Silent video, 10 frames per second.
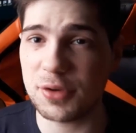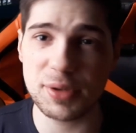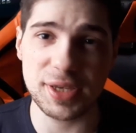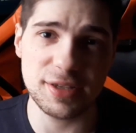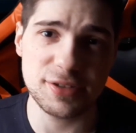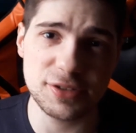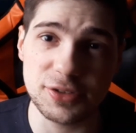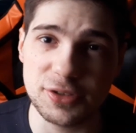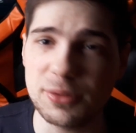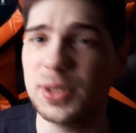very easy
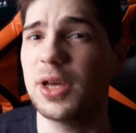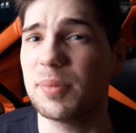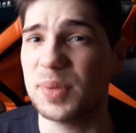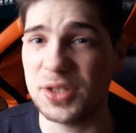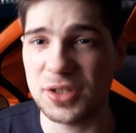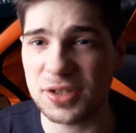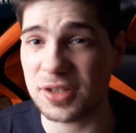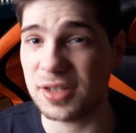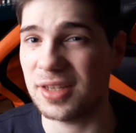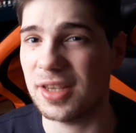to do in
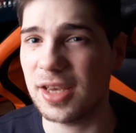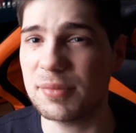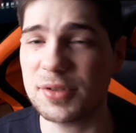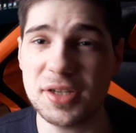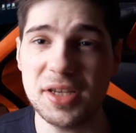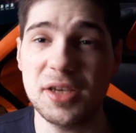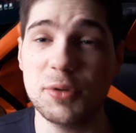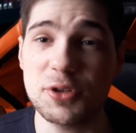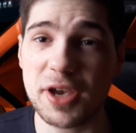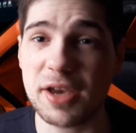RPGs and in games in
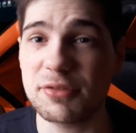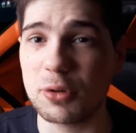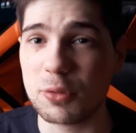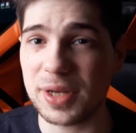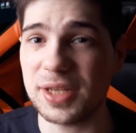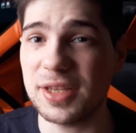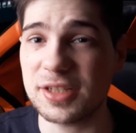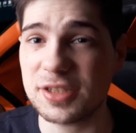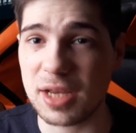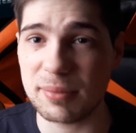which you have already
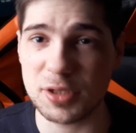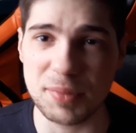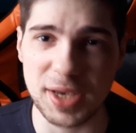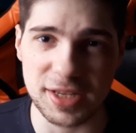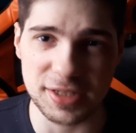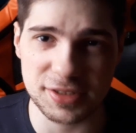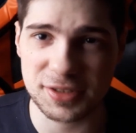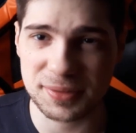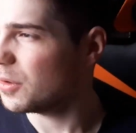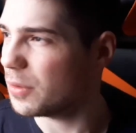established
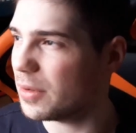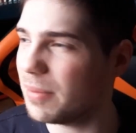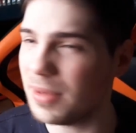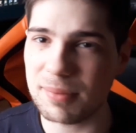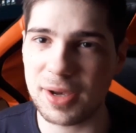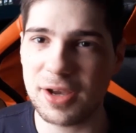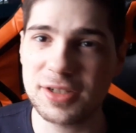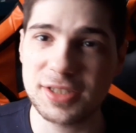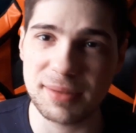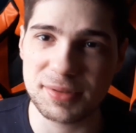mechanics. What do I mean by
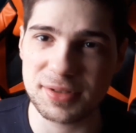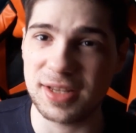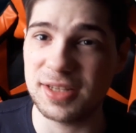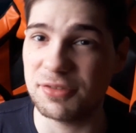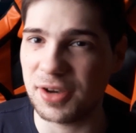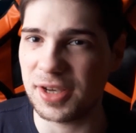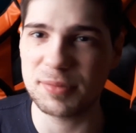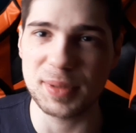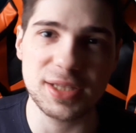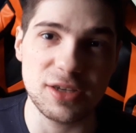archetypes that defy
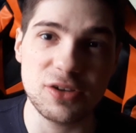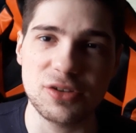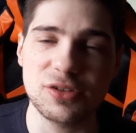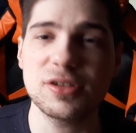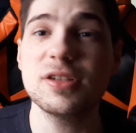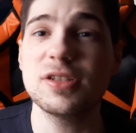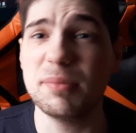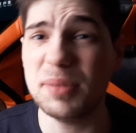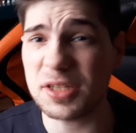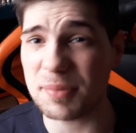expectations? It's the
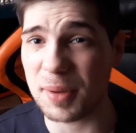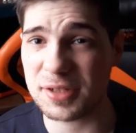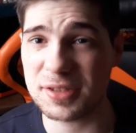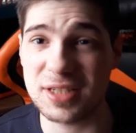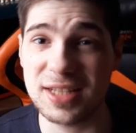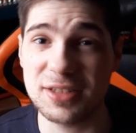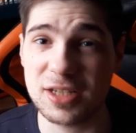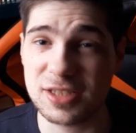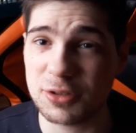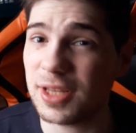beastmaster that
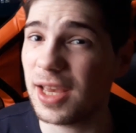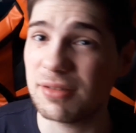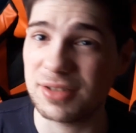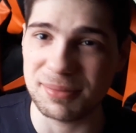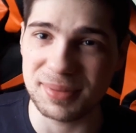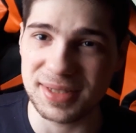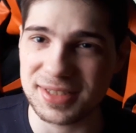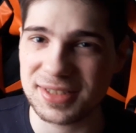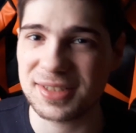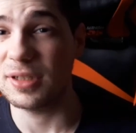does not have any
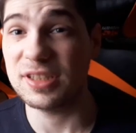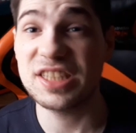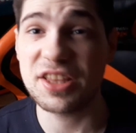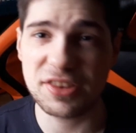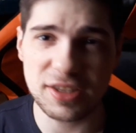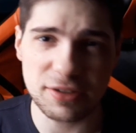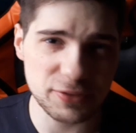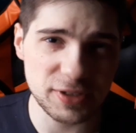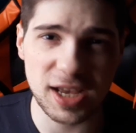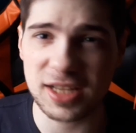beasts. It's the thief
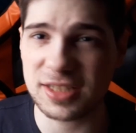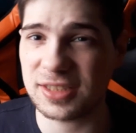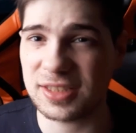that